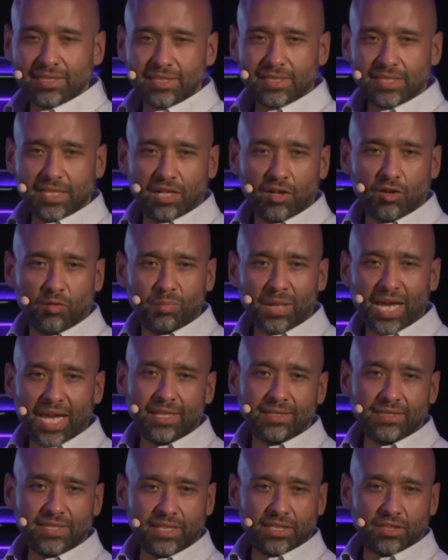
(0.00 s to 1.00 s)
sell
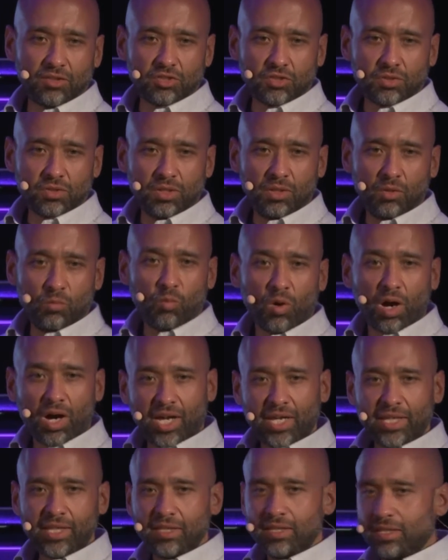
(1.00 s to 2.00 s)
bad deals.
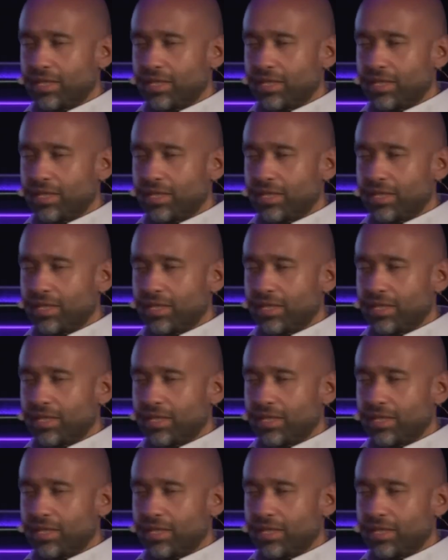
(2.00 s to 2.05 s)
Why?